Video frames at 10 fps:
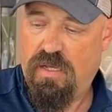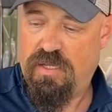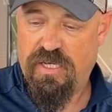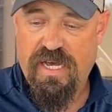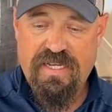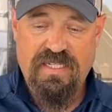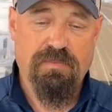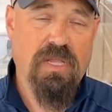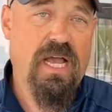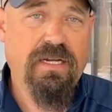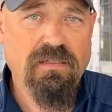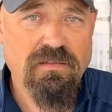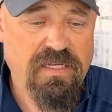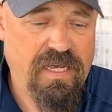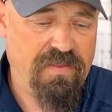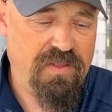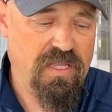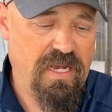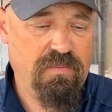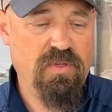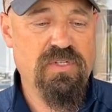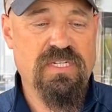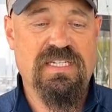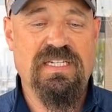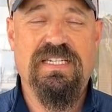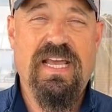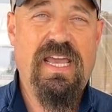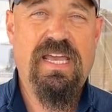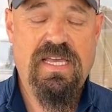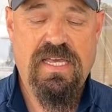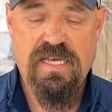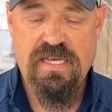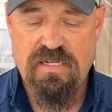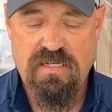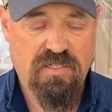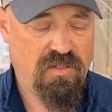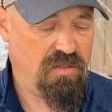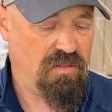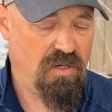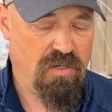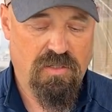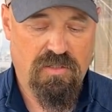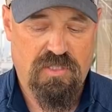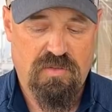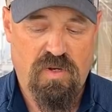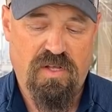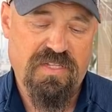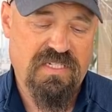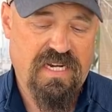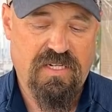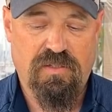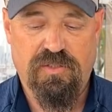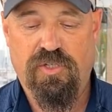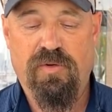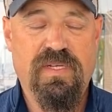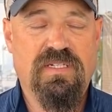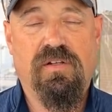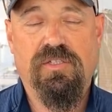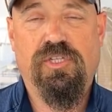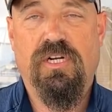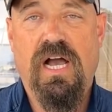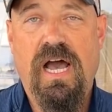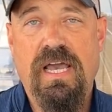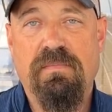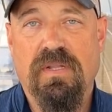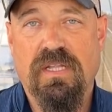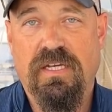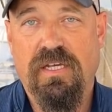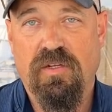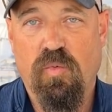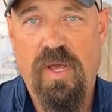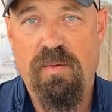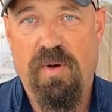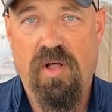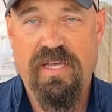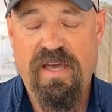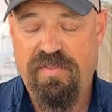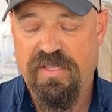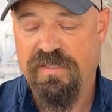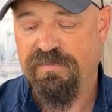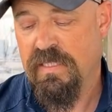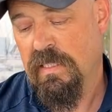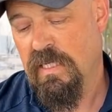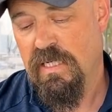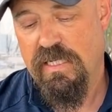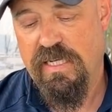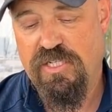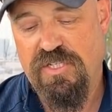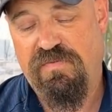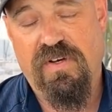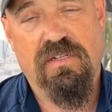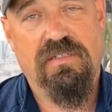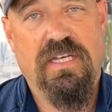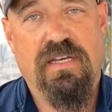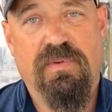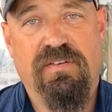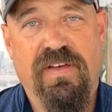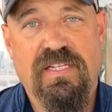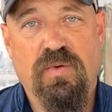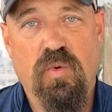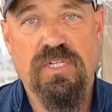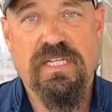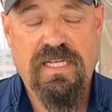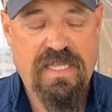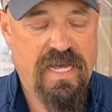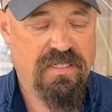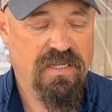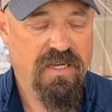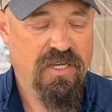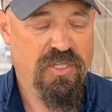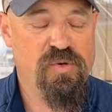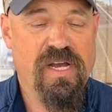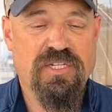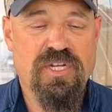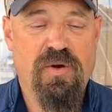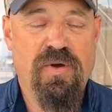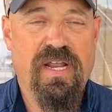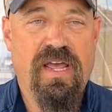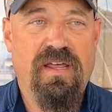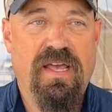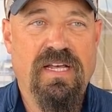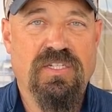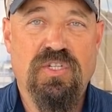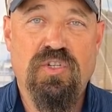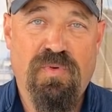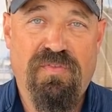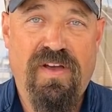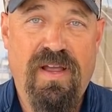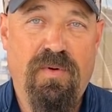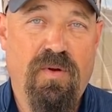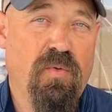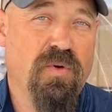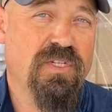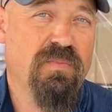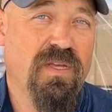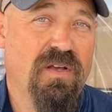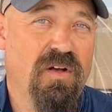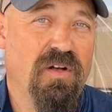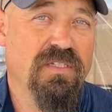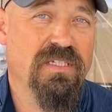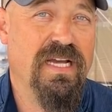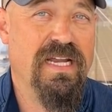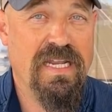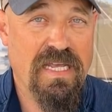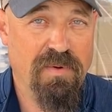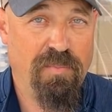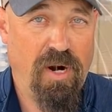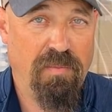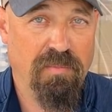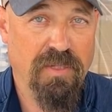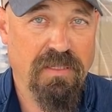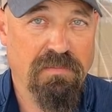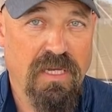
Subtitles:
You got to get some line, and the line I'm using today is called, well, the technical term is ultra high molecular weight polyethylene. It's just fun saying big fancy words like that. You guys know it as a superfiber or something called Dyneema probably.